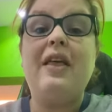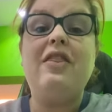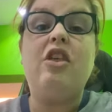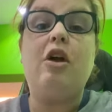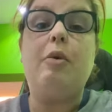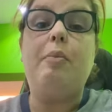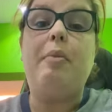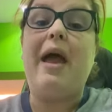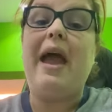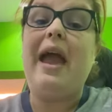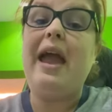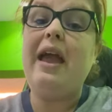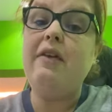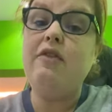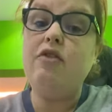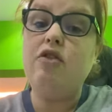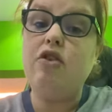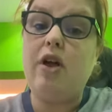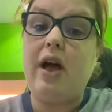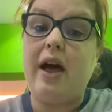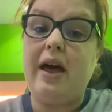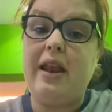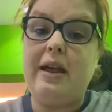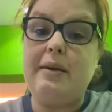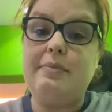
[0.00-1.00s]
The
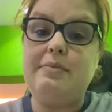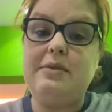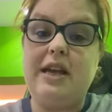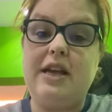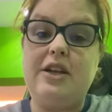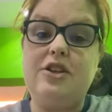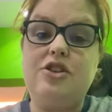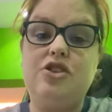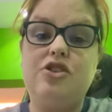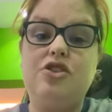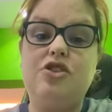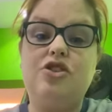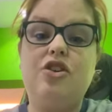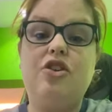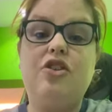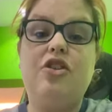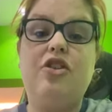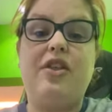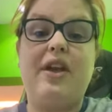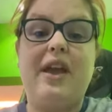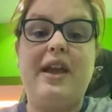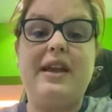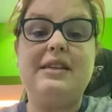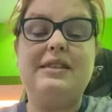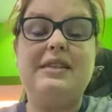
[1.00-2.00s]
behavioral adaptations are
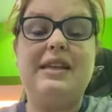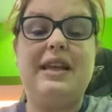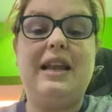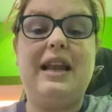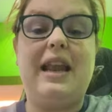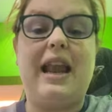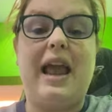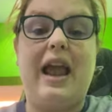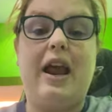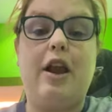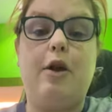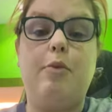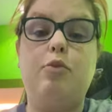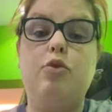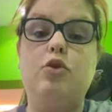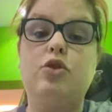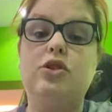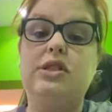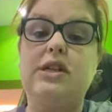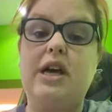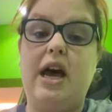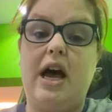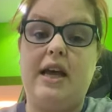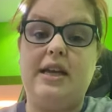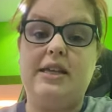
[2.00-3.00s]
things that an animal
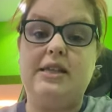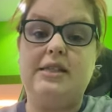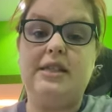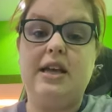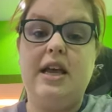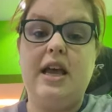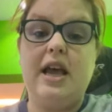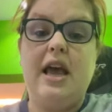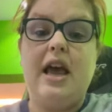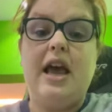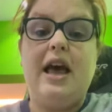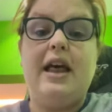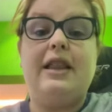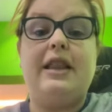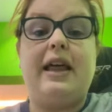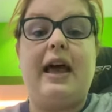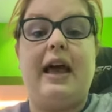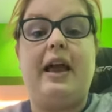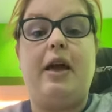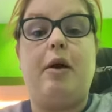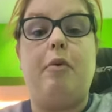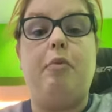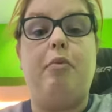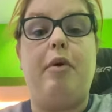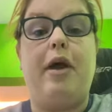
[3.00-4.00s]
does,
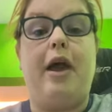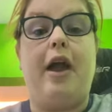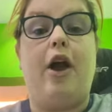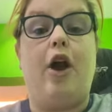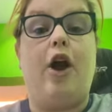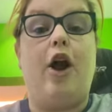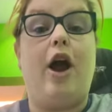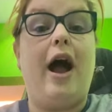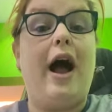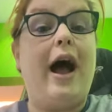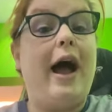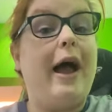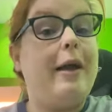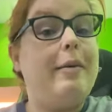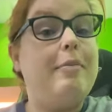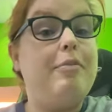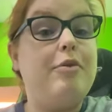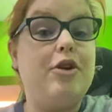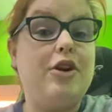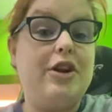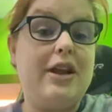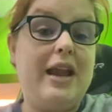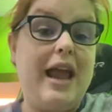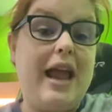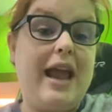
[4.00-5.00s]
like a bear
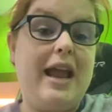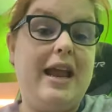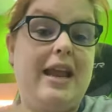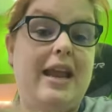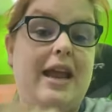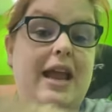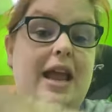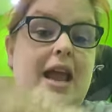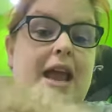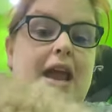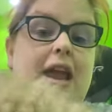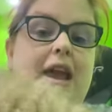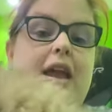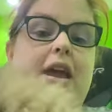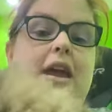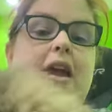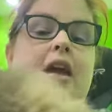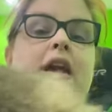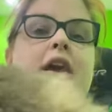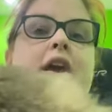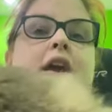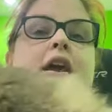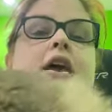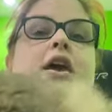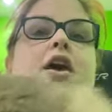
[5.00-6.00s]
hibernating,